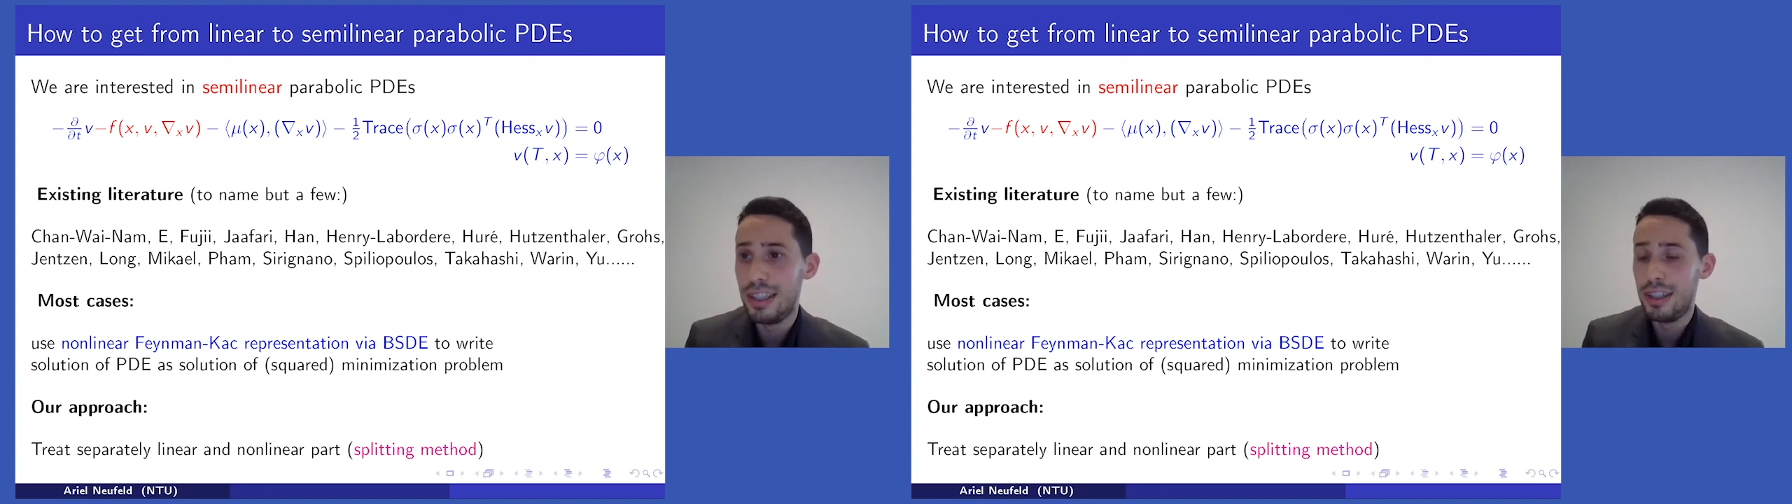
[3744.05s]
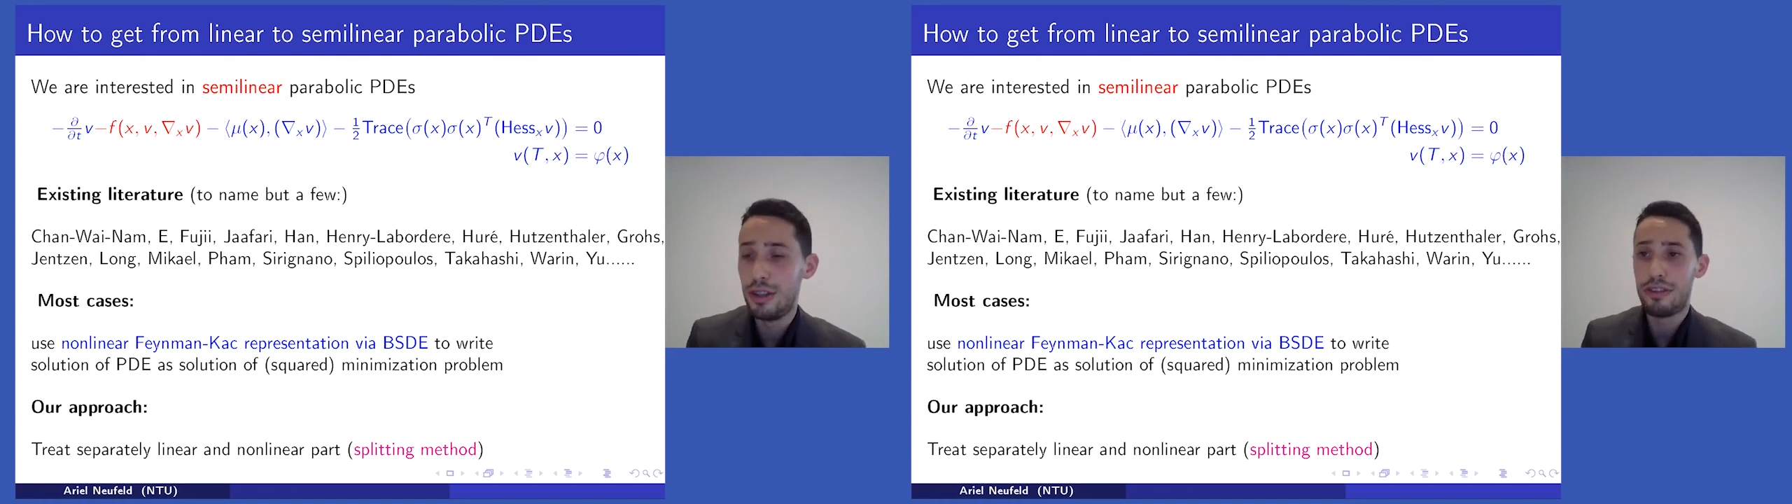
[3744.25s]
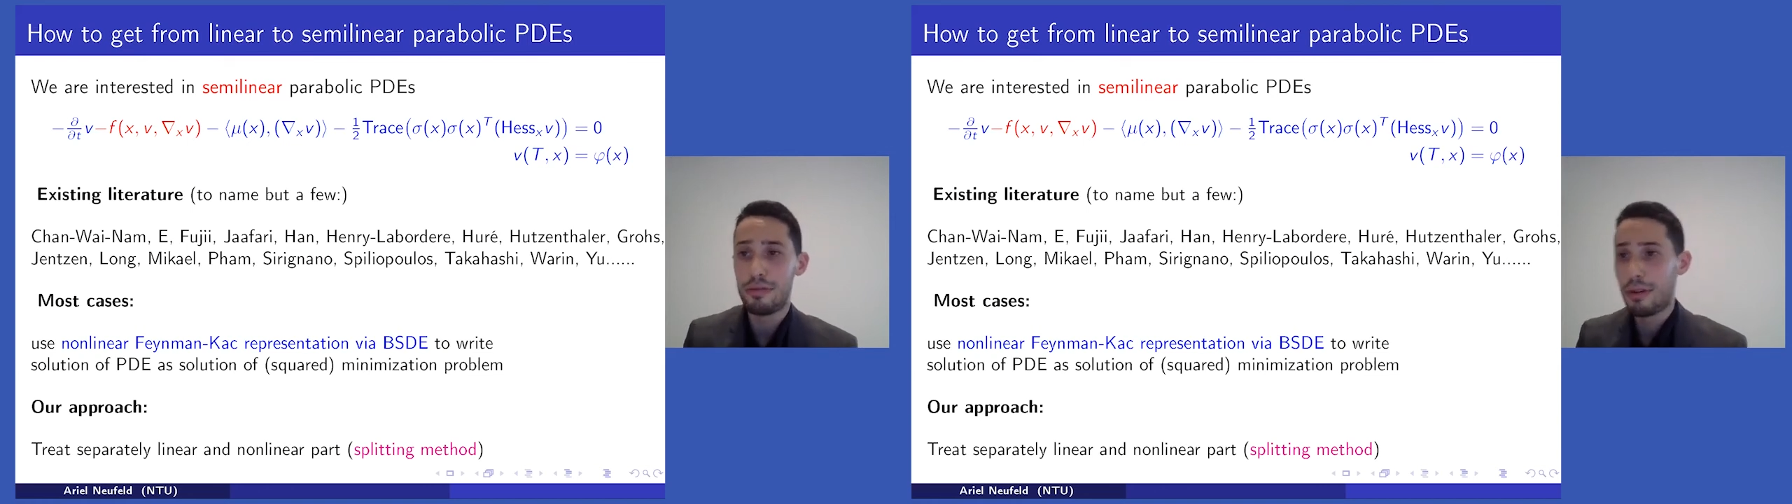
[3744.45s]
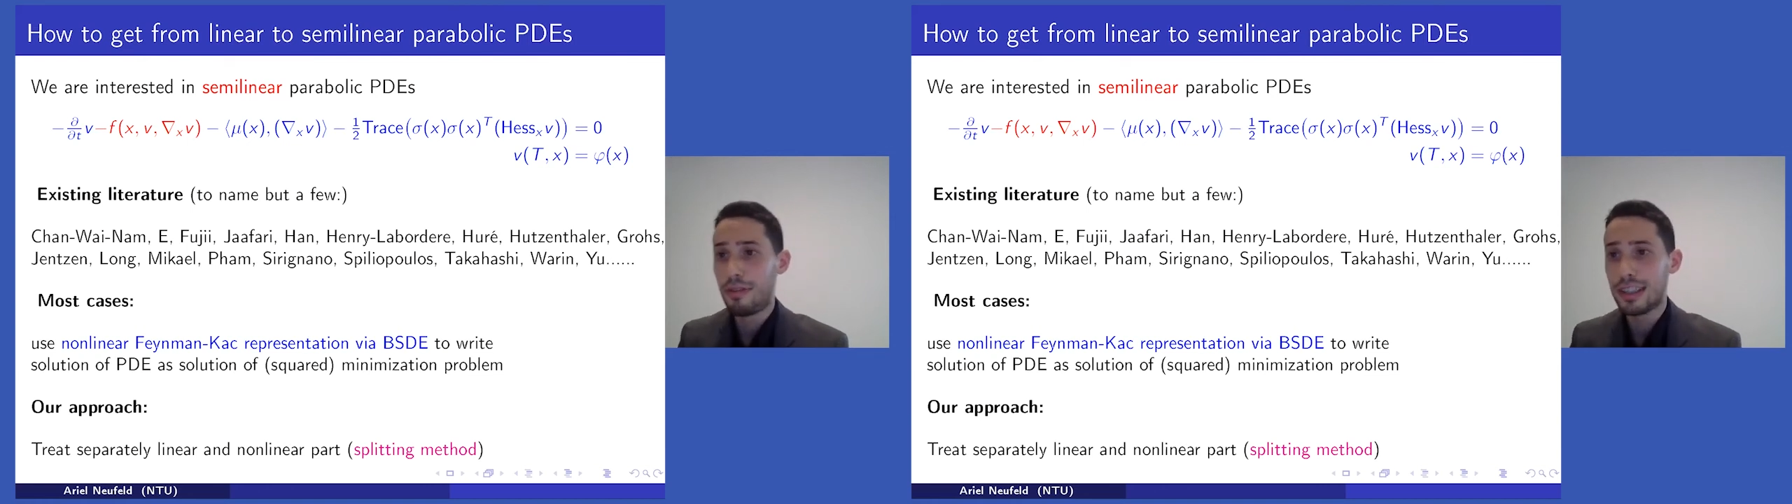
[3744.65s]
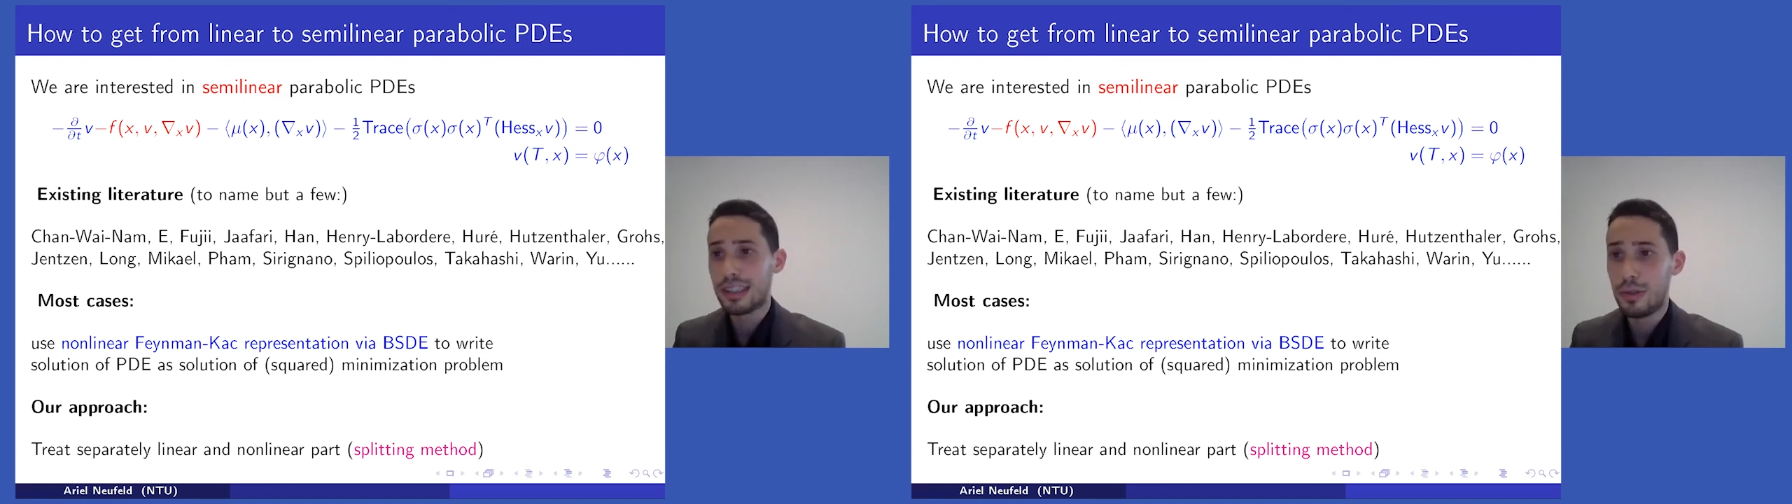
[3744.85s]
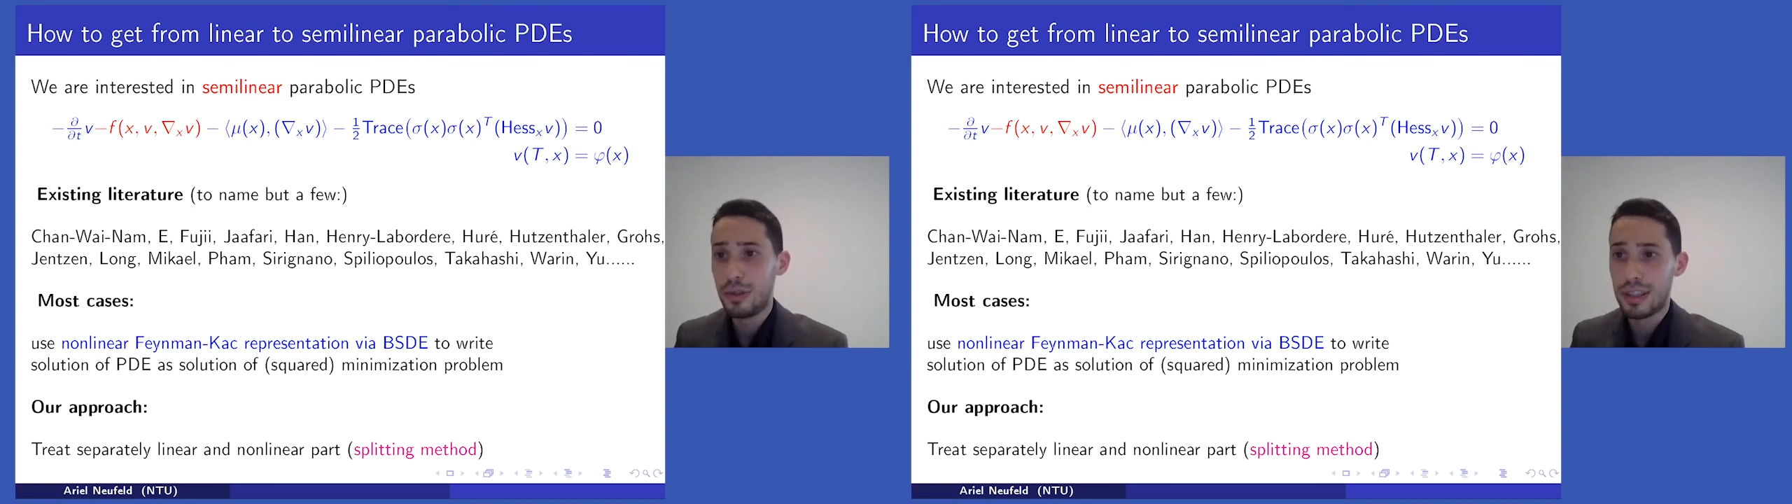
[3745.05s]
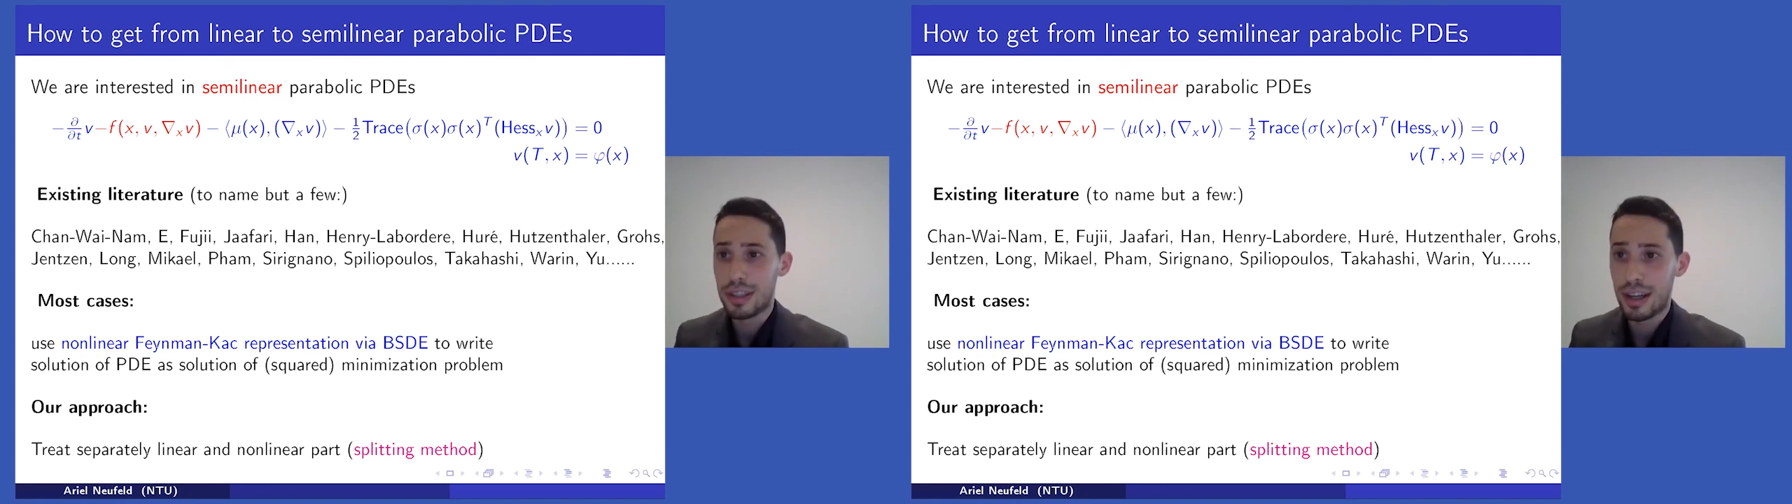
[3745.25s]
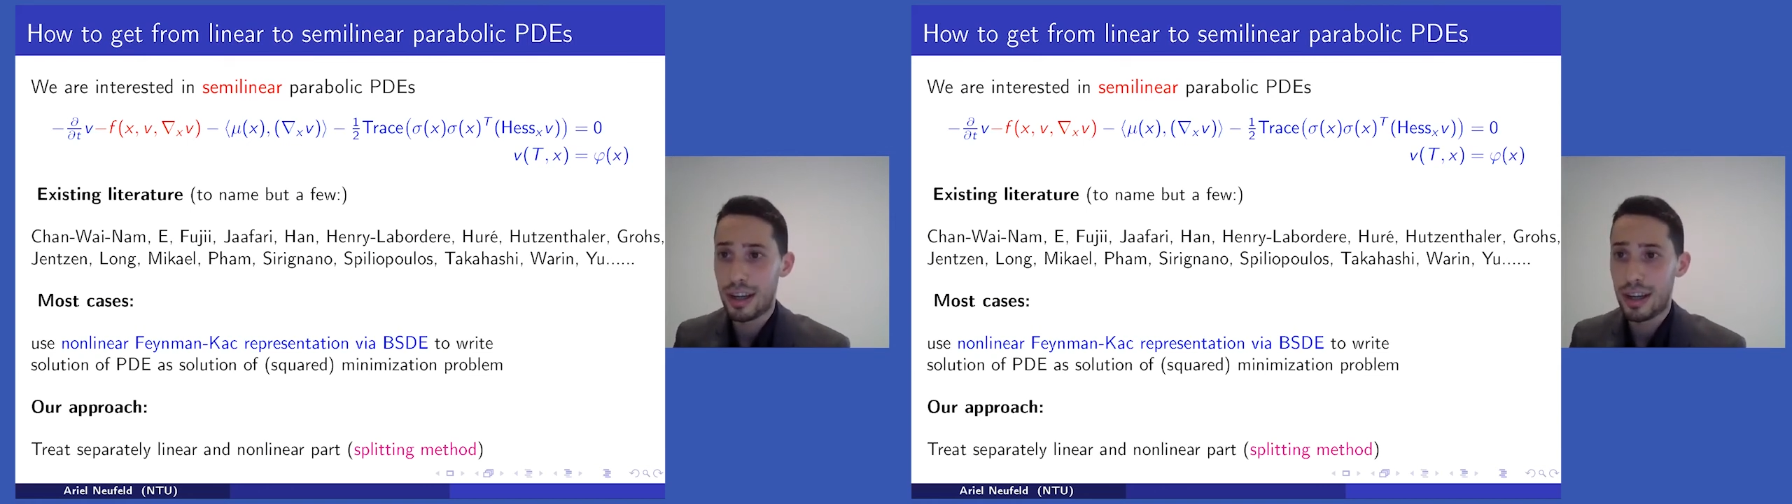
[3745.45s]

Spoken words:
you have a professor who is